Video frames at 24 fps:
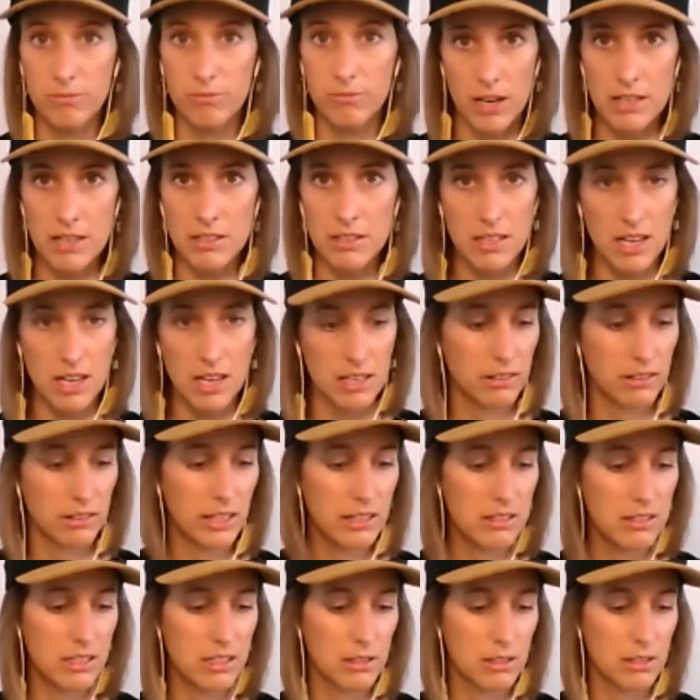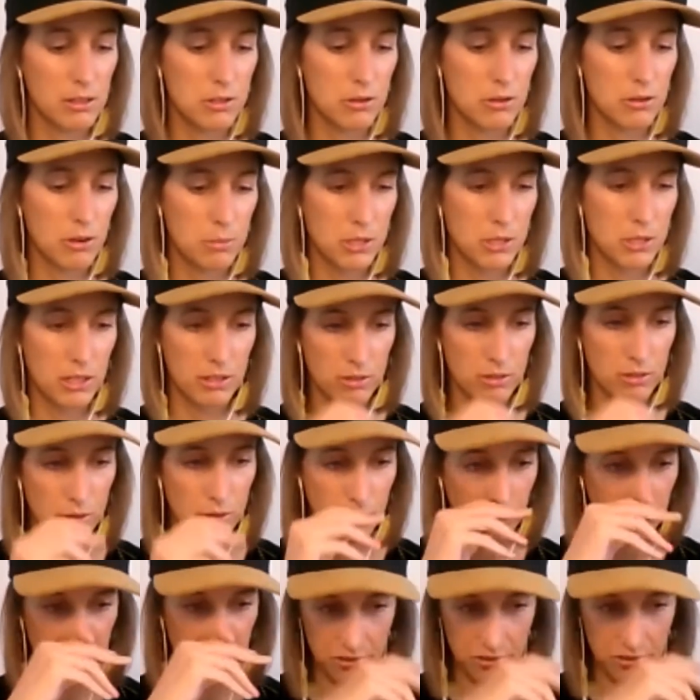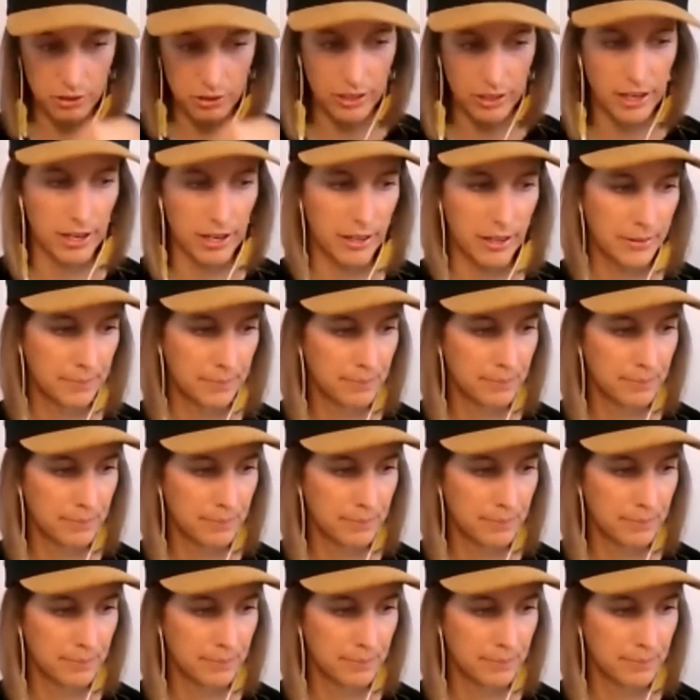As I said, links in the description, or I'll go through it here.